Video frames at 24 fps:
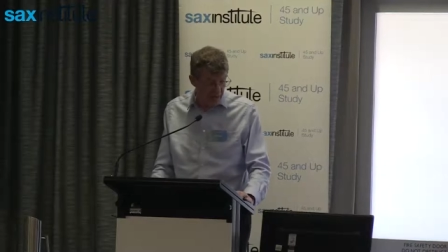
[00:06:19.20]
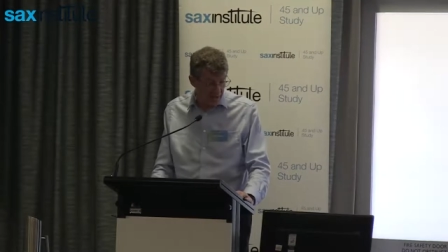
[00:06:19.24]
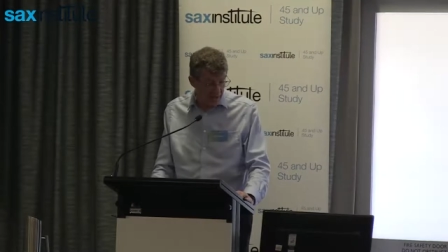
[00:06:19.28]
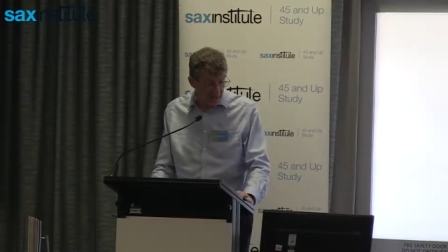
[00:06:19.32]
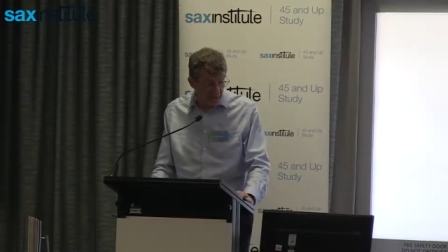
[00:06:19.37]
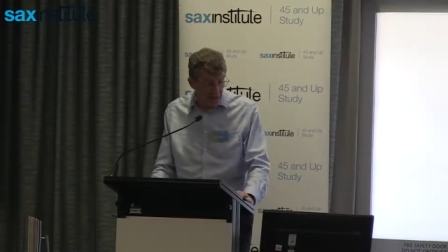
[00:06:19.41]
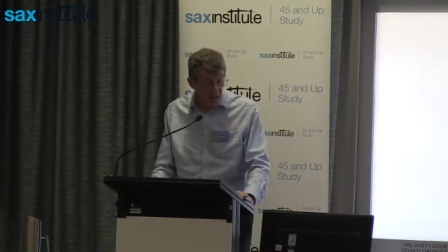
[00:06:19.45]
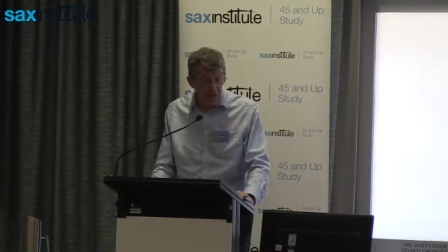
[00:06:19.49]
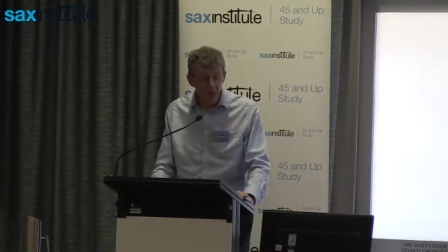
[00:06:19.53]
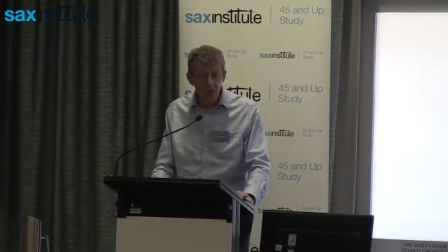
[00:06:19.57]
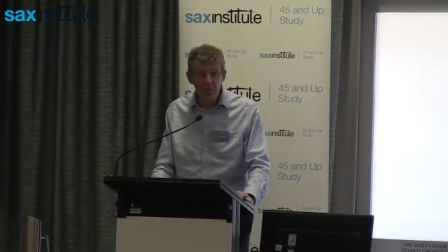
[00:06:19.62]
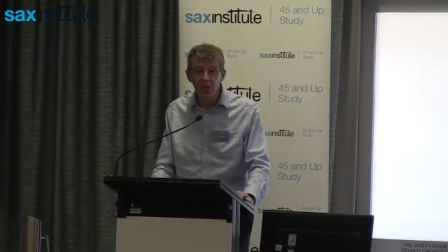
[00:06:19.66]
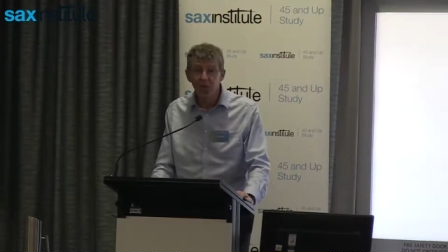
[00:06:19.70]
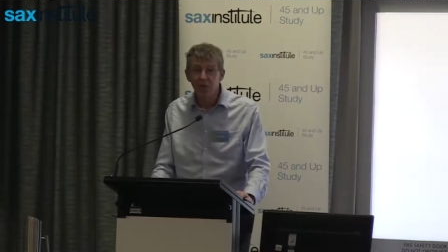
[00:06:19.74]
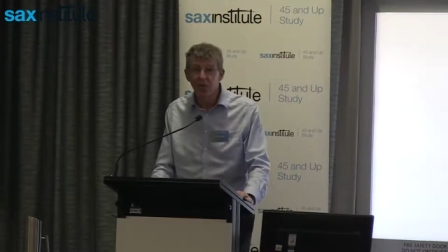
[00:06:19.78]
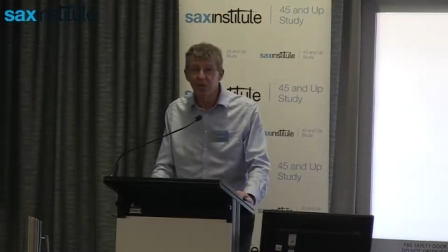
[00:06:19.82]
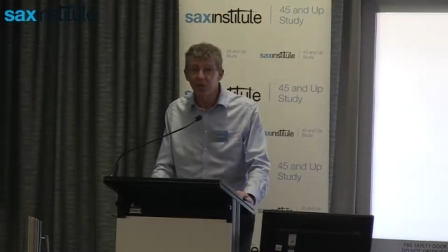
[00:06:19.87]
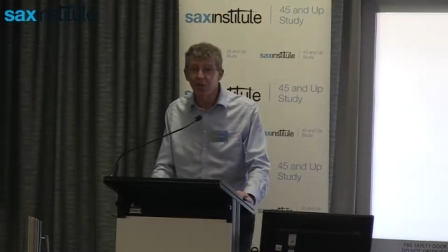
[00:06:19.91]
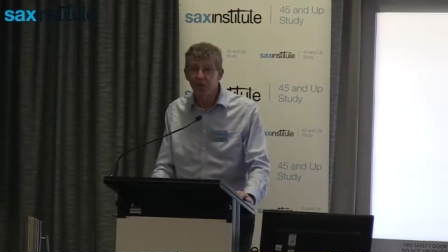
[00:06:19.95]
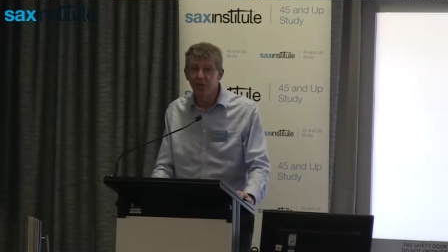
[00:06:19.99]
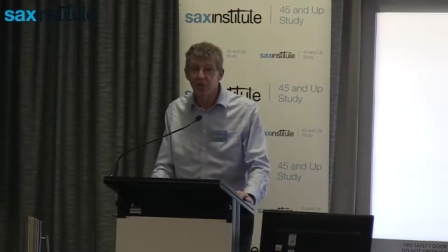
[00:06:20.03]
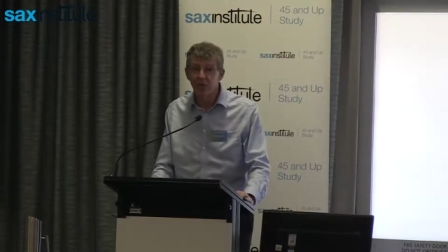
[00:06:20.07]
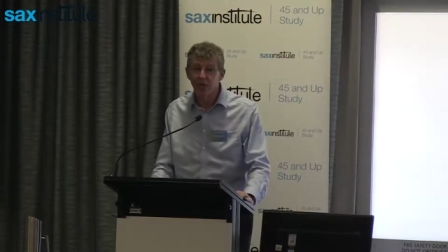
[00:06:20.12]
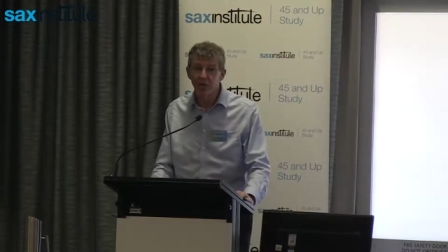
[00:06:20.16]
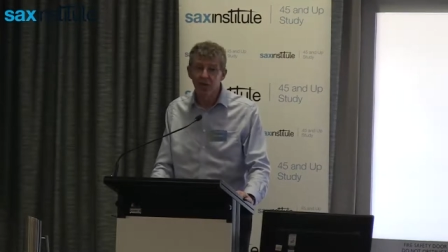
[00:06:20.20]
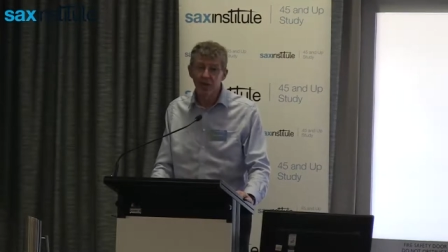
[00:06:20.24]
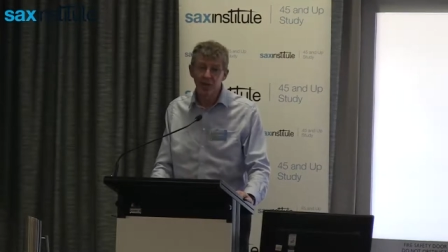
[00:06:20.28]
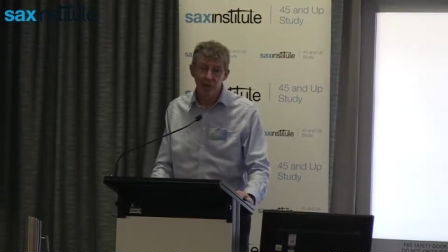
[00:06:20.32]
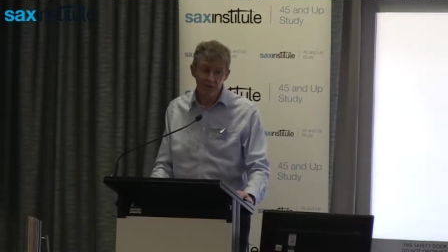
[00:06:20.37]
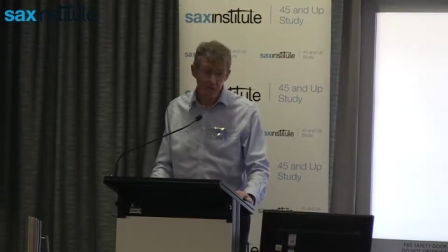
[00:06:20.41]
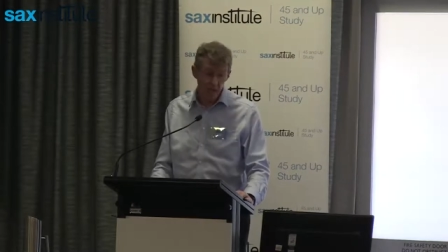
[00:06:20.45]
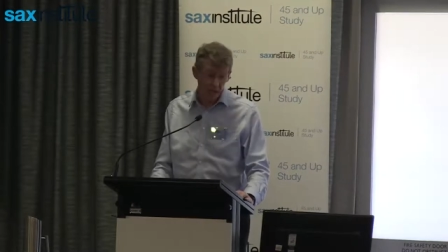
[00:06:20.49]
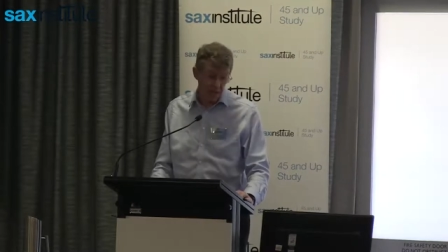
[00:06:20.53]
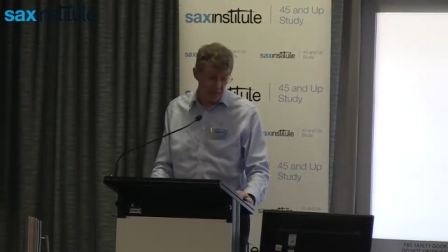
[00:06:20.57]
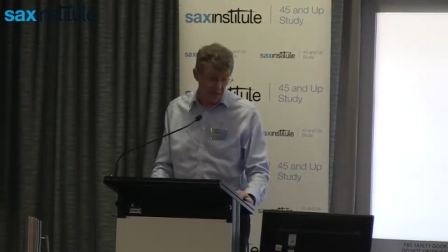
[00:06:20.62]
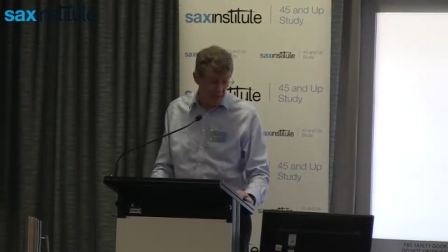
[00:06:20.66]
end, where you do
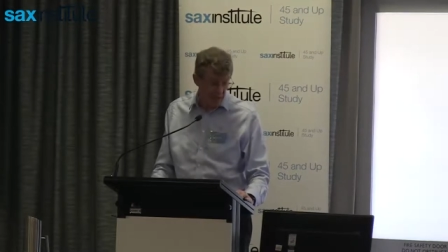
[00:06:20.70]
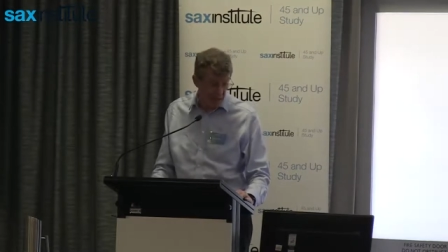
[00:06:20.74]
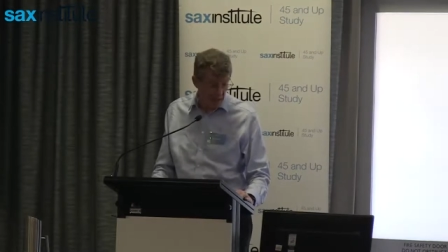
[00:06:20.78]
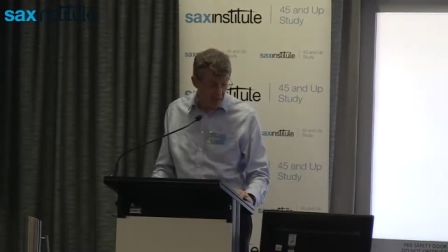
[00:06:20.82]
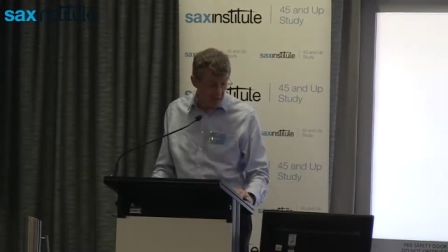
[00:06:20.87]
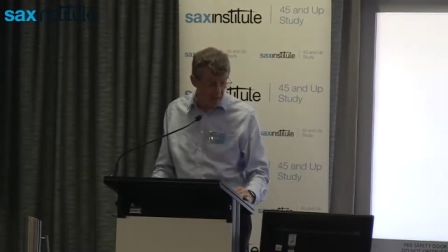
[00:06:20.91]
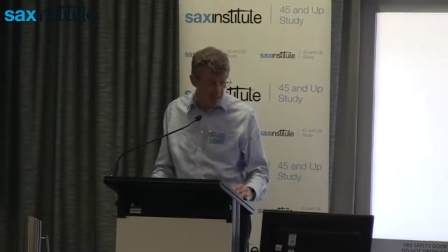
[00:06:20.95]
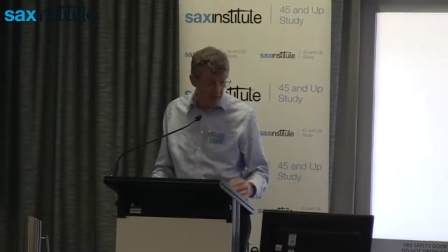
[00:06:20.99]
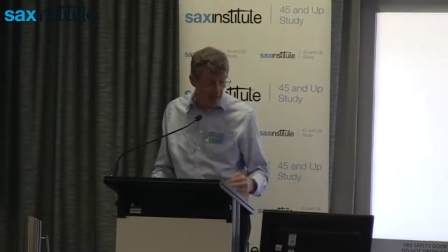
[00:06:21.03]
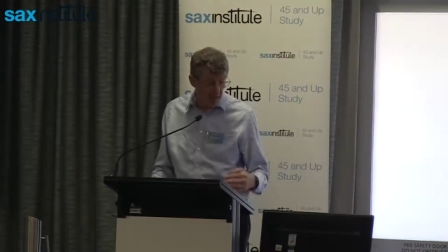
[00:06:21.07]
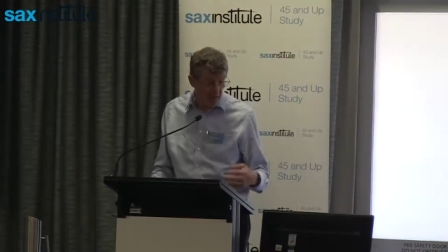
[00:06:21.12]
things like uh,